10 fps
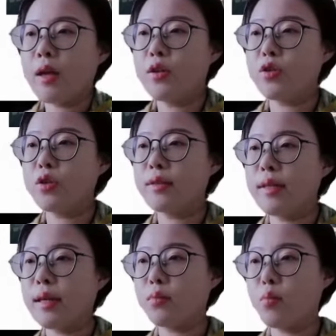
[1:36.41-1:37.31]

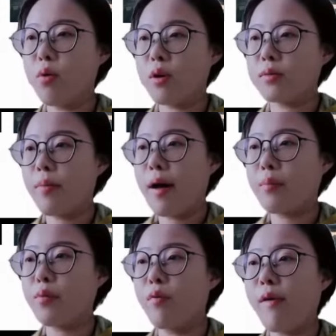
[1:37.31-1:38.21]
ControlNet works
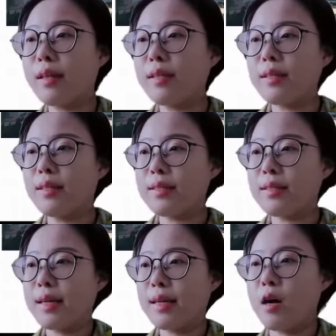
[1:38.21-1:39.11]
by providing a
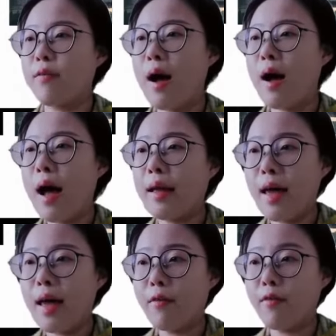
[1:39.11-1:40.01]
set of
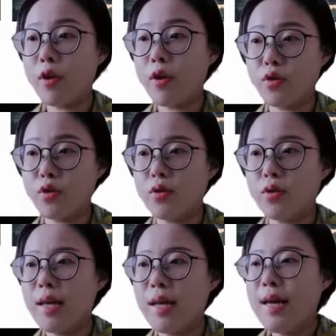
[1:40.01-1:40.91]
high-level controls